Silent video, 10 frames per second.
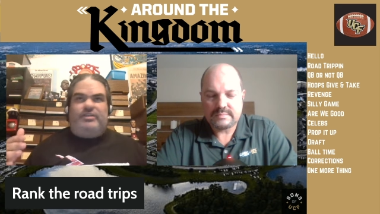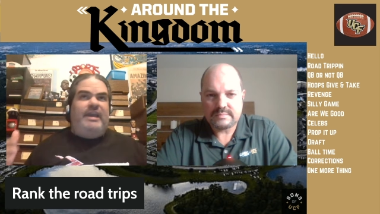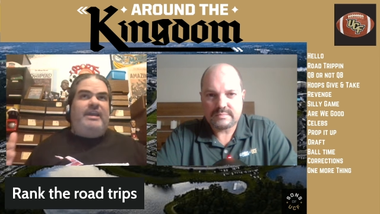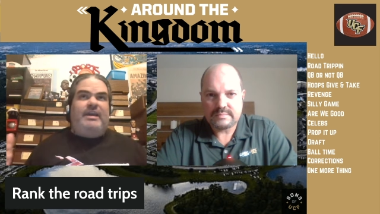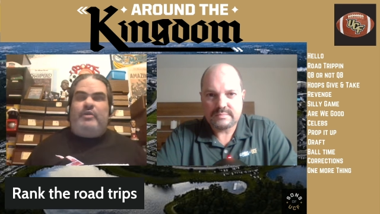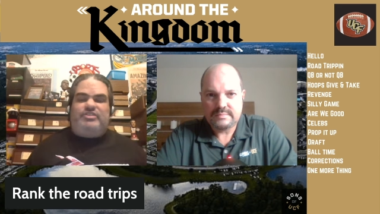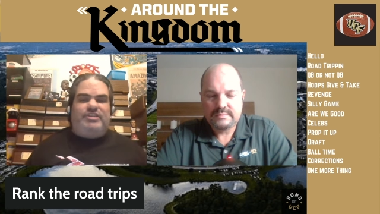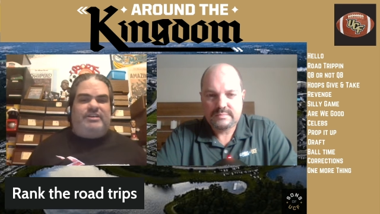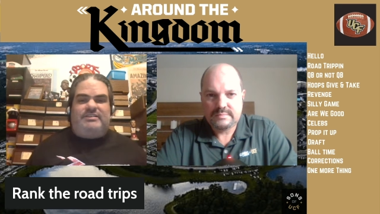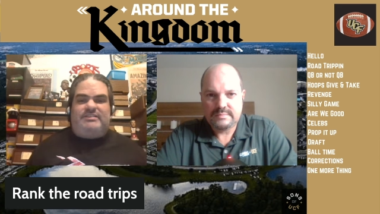Speaker 1: to, hey, I want to
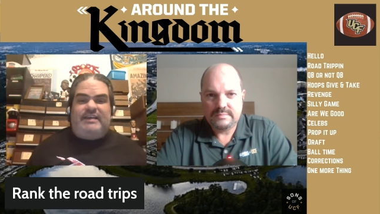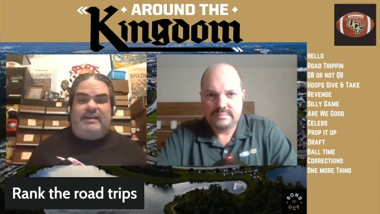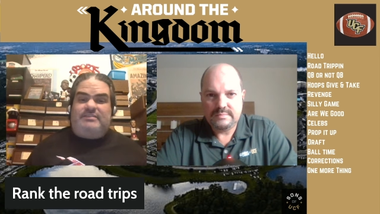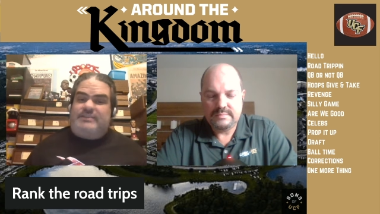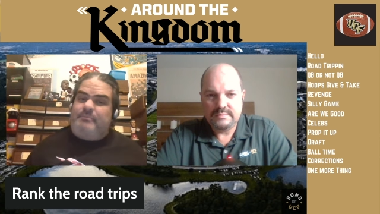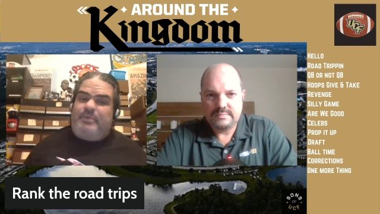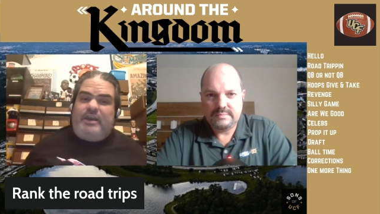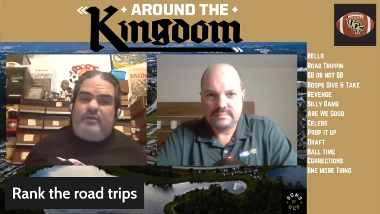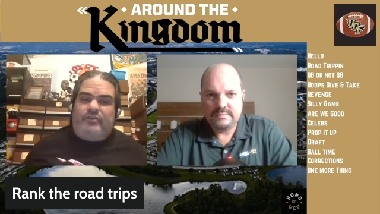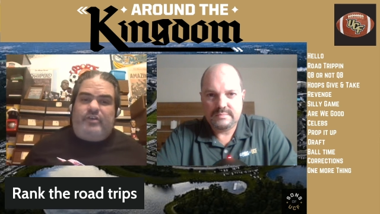check this out,
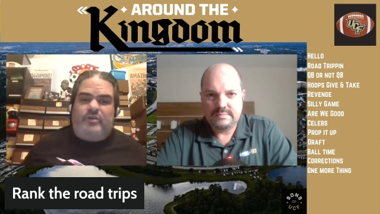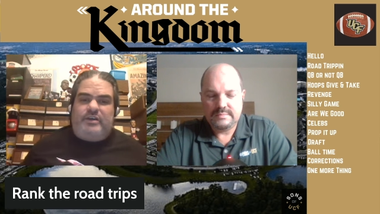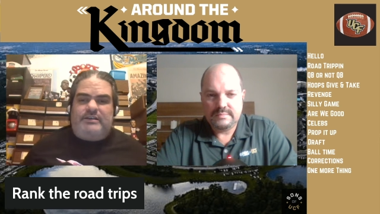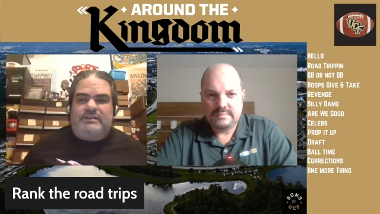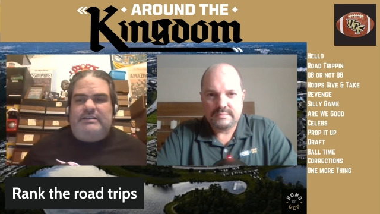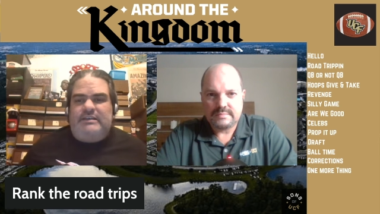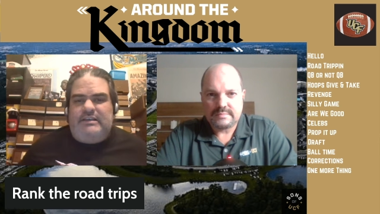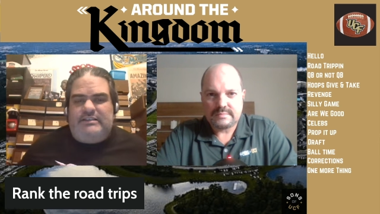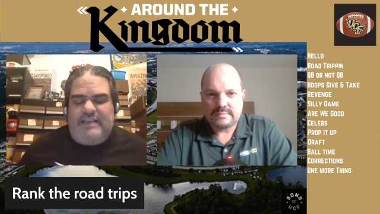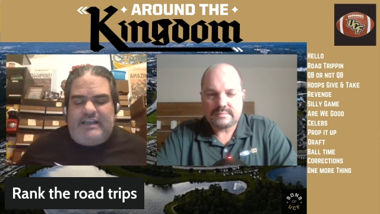Tempe, Arizona
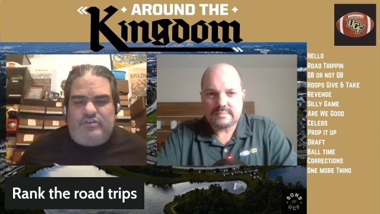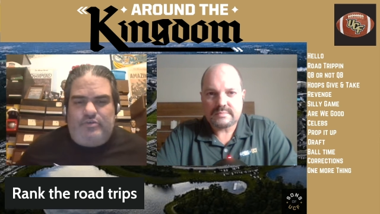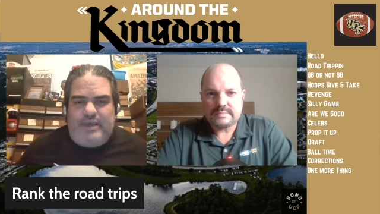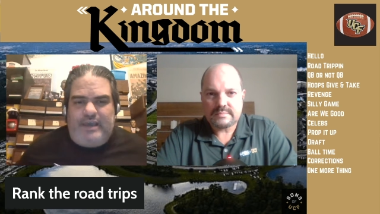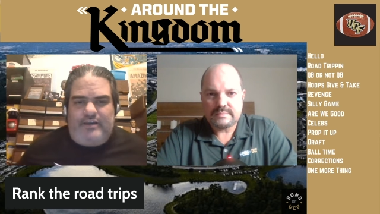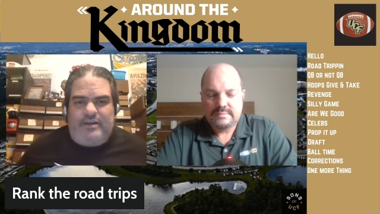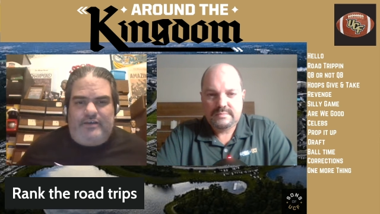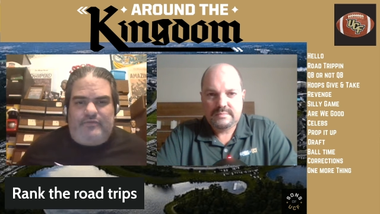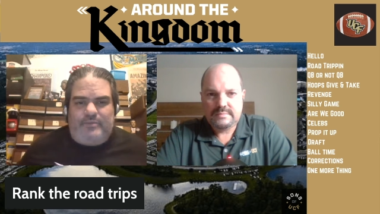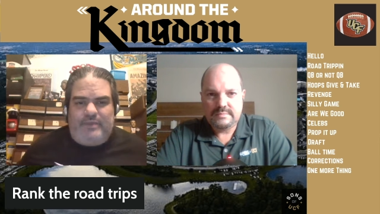is not too bad
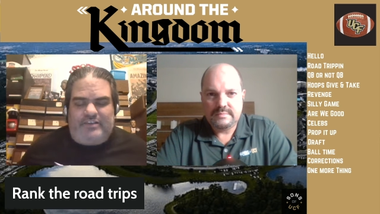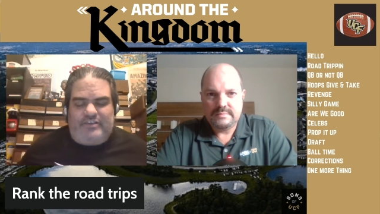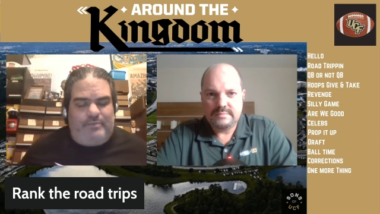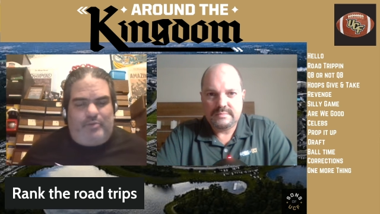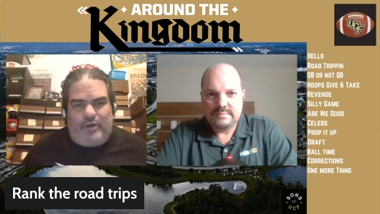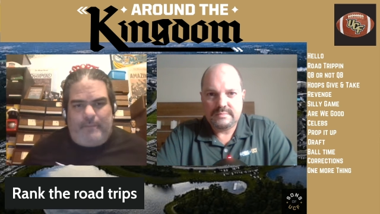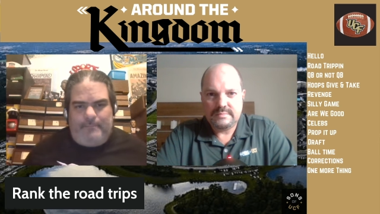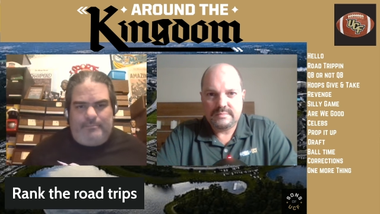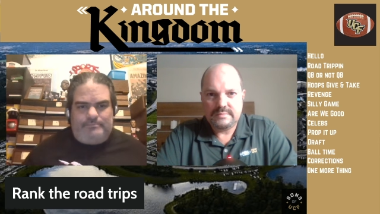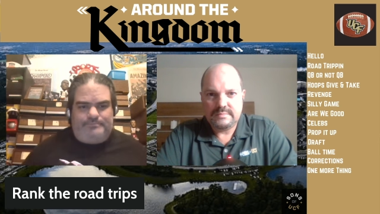from that standpoint.
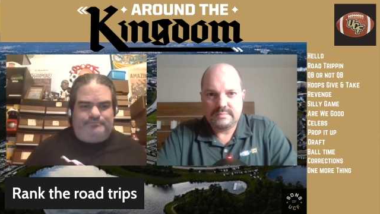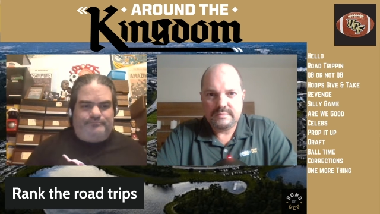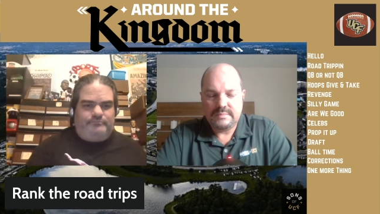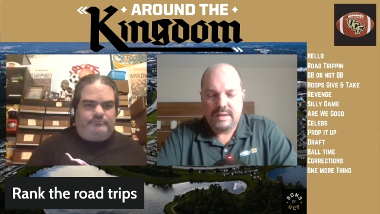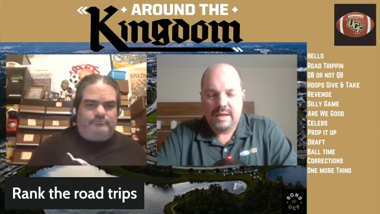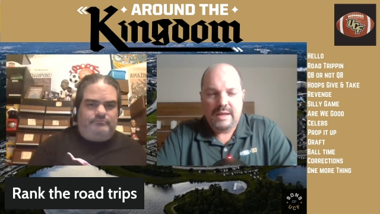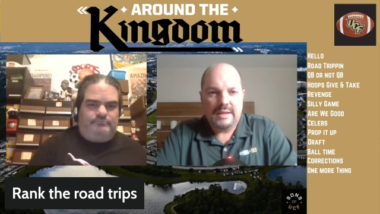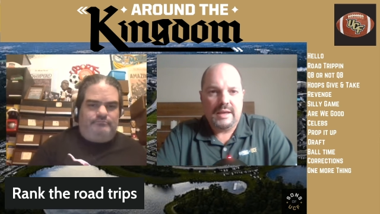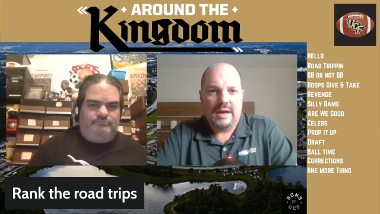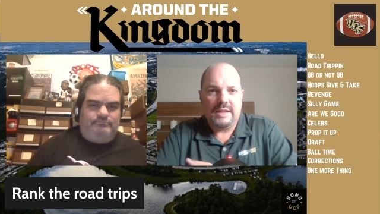
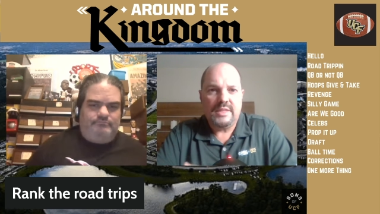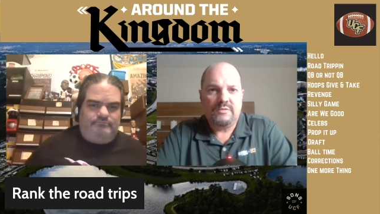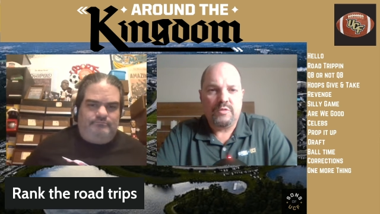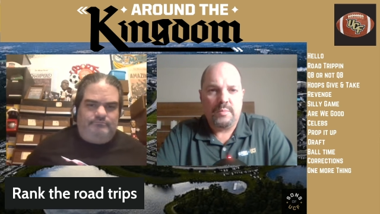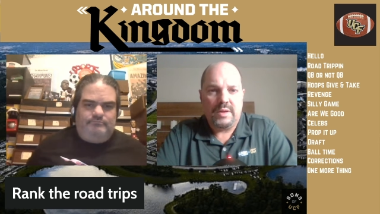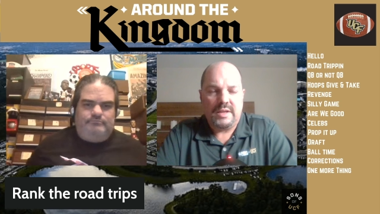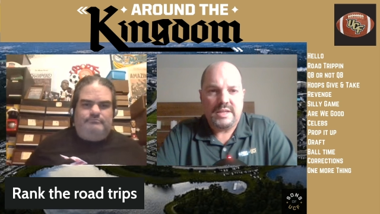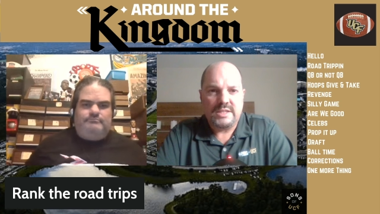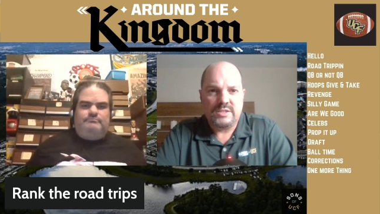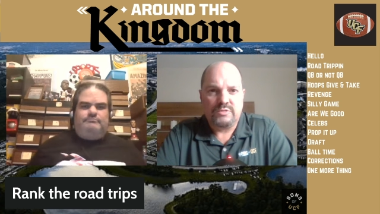
Speaker 2: Yeah, I think from
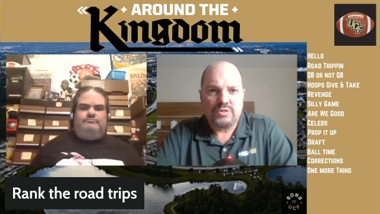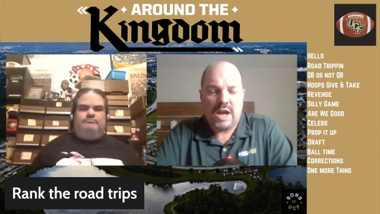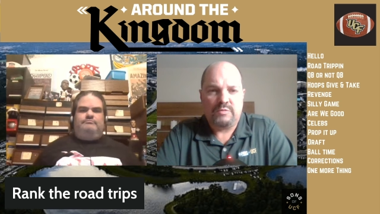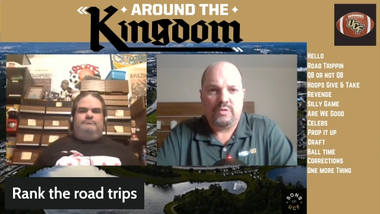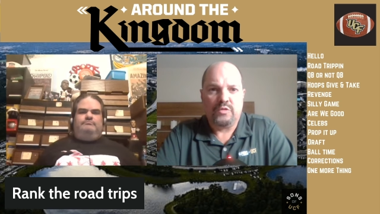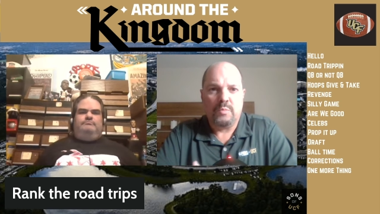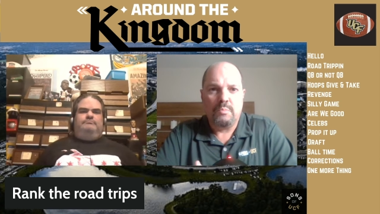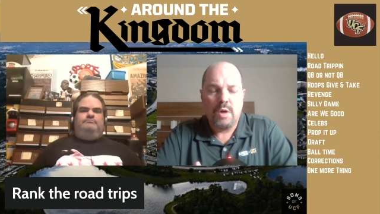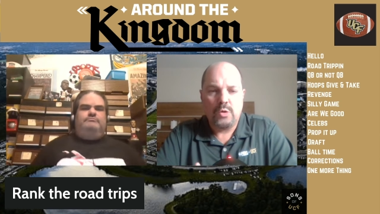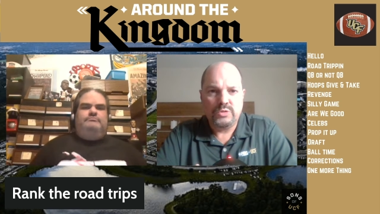an ease of travel for
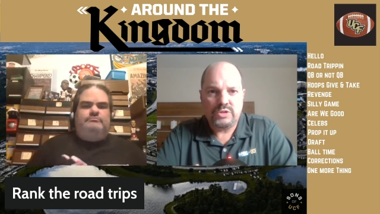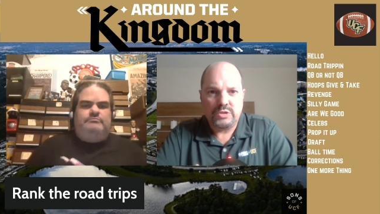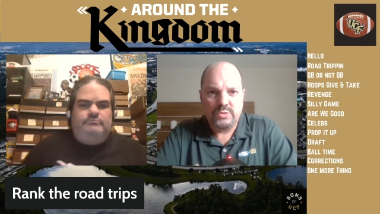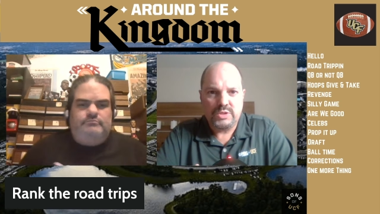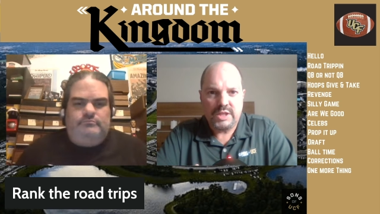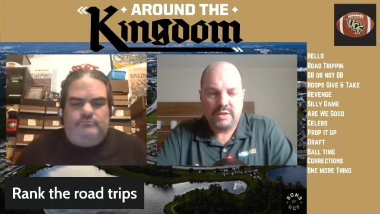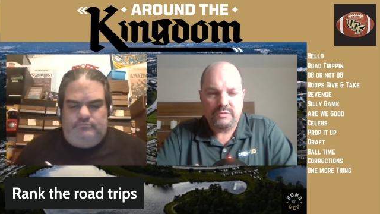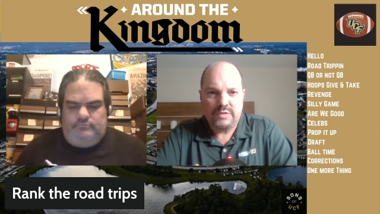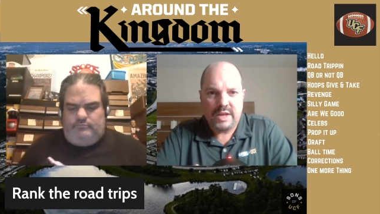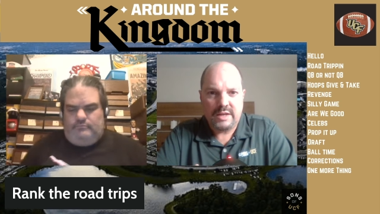most
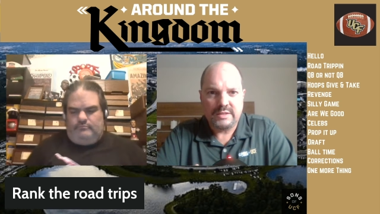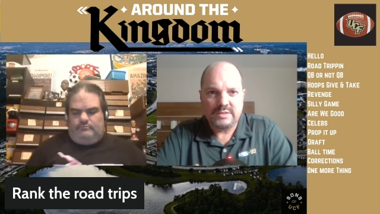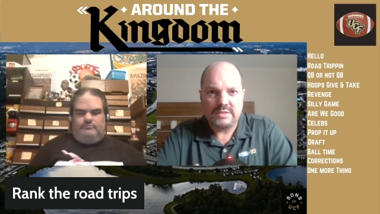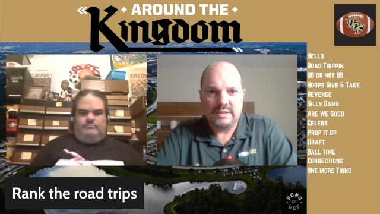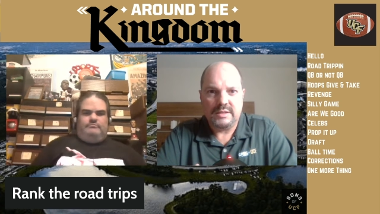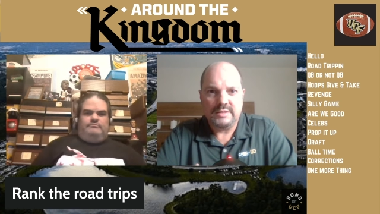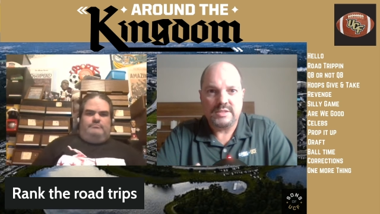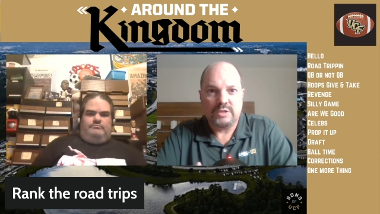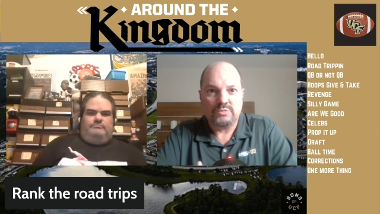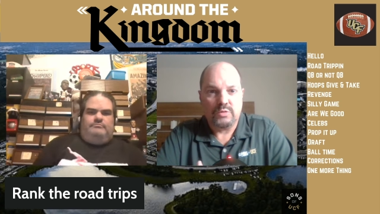UCF fans
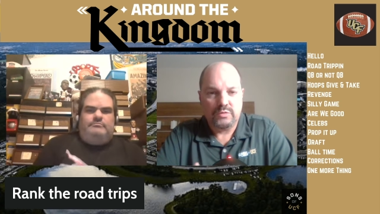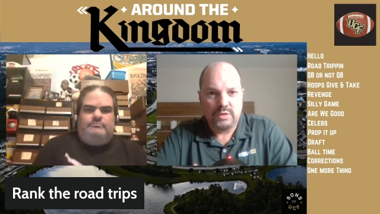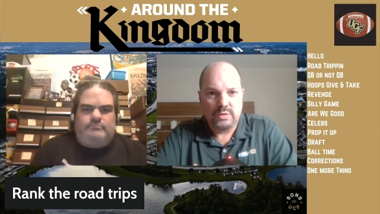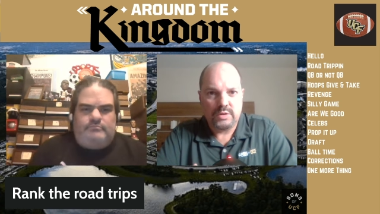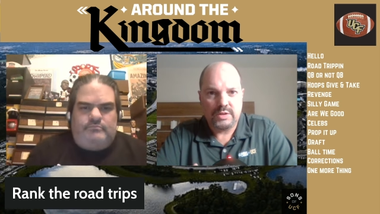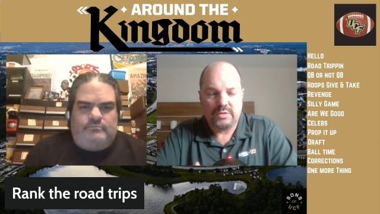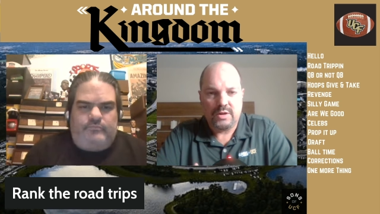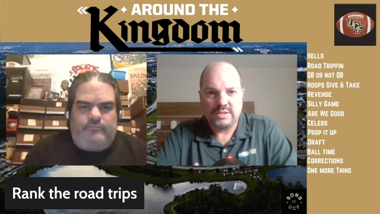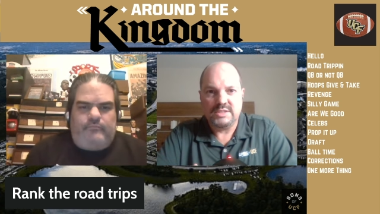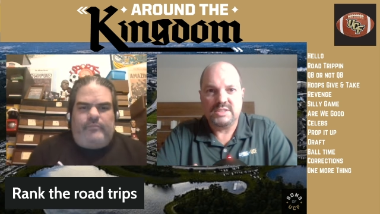in Central Florida,
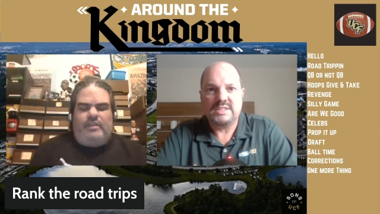across the